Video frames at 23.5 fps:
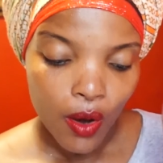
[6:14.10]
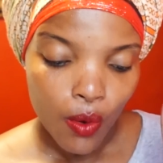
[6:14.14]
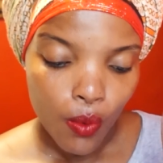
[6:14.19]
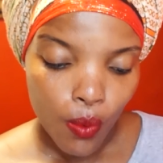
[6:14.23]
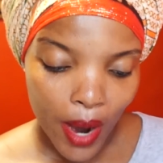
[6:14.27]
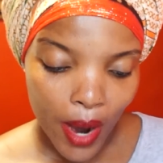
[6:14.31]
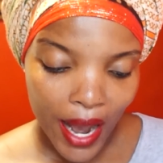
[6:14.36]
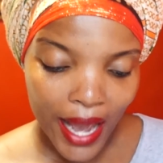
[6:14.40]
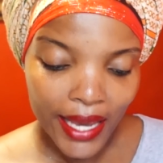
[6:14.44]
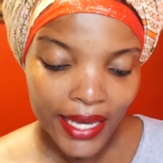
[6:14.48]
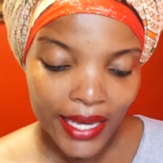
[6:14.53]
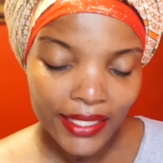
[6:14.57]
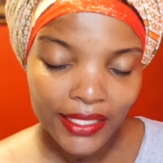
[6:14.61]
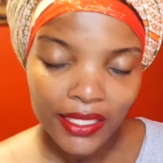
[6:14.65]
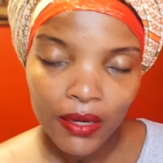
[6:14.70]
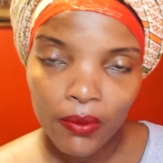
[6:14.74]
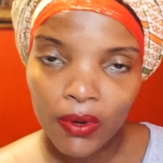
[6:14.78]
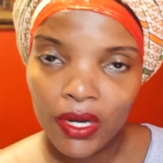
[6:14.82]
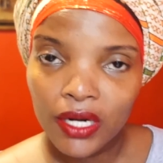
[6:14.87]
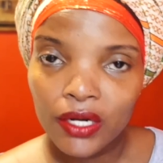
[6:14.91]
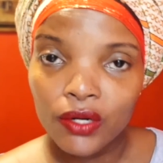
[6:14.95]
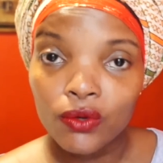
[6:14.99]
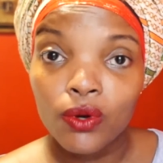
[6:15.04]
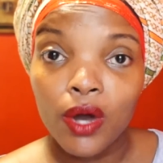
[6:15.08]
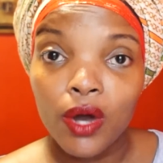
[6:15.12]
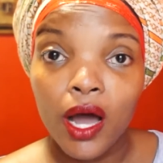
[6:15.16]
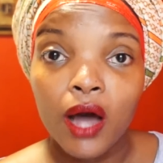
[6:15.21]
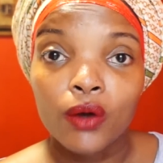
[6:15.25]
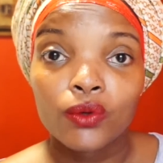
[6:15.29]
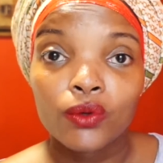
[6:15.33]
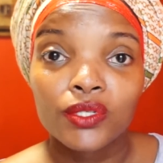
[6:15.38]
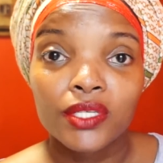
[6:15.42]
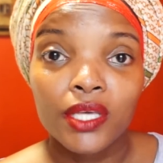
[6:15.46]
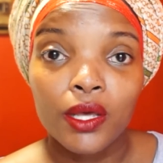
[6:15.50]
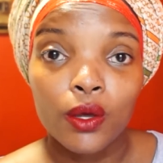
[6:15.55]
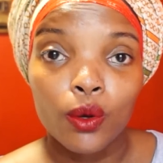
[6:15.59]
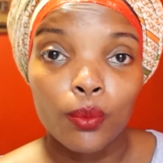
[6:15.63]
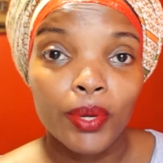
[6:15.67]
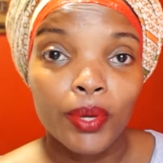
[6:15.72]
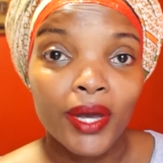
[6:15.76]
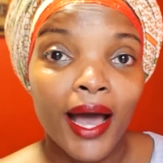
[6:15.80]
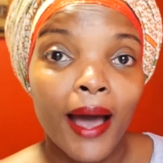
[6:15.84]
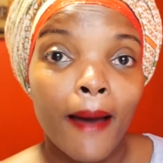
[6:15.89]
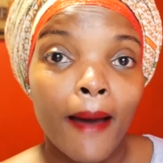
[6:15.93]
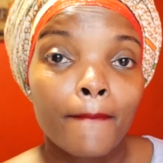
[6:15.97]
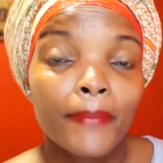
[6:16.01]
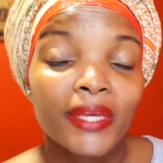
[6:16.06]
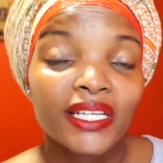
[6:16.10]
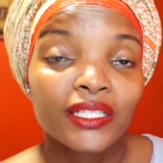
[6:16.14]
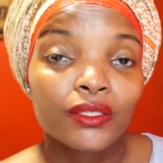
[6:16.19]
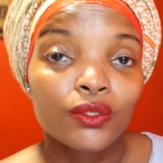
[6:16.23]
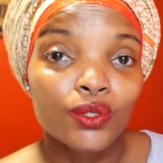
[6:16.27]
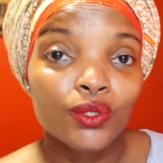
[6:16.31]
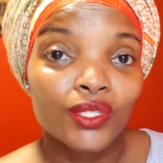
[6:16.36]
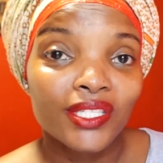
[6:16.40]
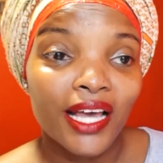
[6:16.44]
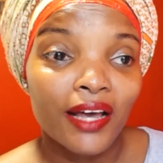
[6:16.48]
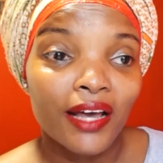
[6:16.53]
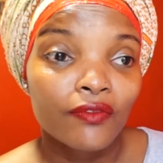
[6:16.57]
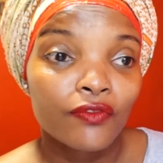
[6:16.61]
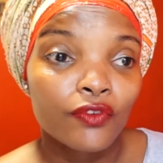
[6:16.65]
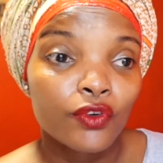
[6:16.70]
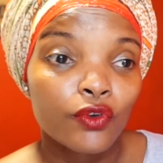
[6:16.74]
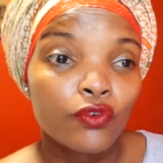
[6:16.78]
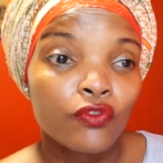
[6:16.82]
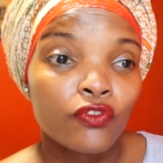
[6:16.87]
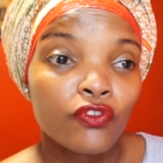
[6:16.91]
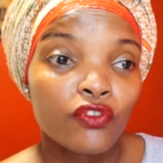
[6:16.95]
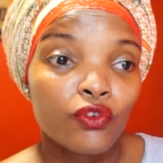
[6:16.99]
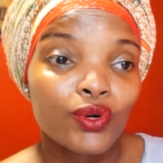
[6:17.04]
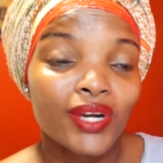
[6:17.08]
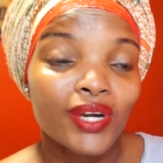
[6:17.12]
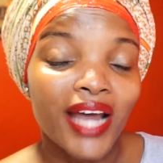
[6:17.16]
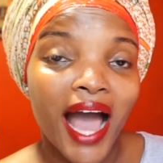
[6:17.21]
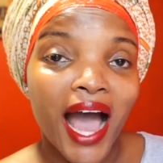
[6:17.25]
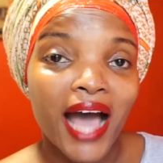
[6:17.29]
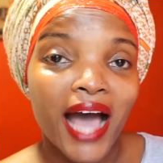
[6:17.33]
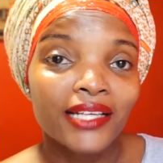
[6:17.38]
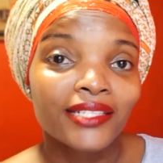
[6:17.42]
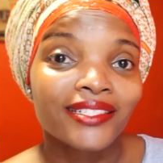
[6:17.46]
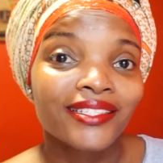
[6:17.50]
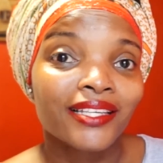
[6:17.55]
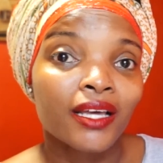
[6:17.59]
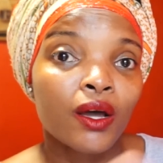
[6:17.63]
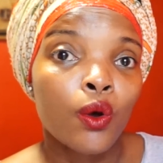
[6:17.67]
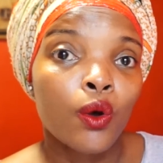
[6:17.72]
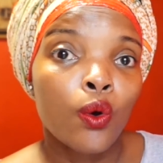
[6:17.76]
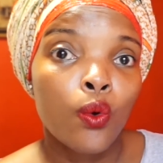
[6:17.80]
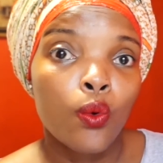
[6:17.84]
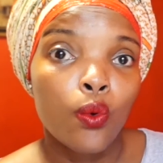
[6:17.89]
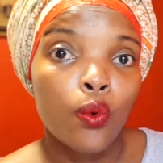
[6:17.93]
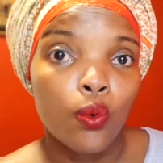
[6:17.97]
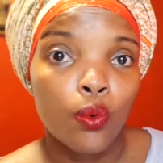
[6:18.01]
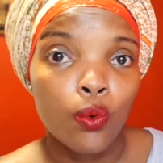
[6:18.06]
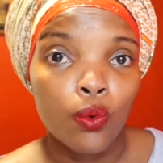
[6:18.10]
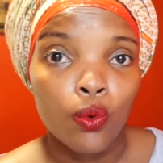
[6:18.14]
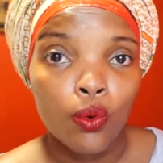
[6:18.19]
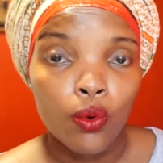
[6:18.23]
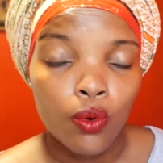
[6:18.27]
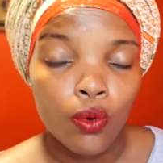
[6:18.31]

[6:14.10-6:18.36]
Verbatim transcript: why is our new house help coming to serve you food as who?